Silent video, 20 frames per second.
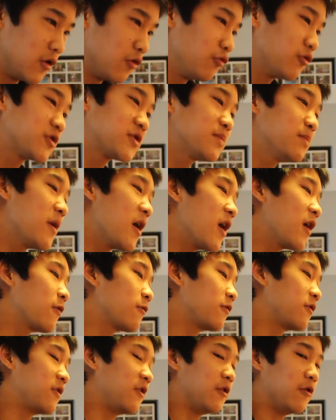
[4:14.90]
What's the
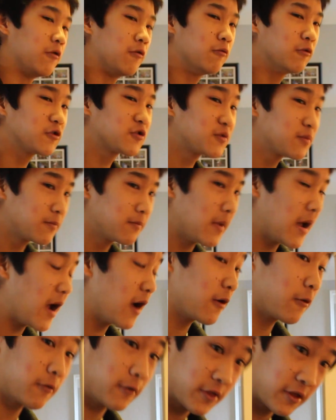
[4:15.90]
matter with you? What's the
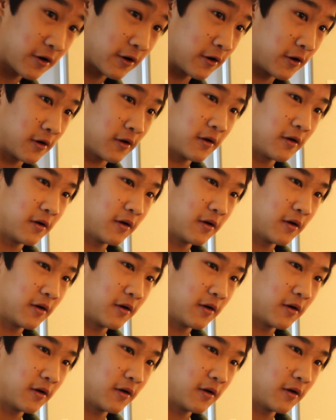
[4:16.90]
matter with her?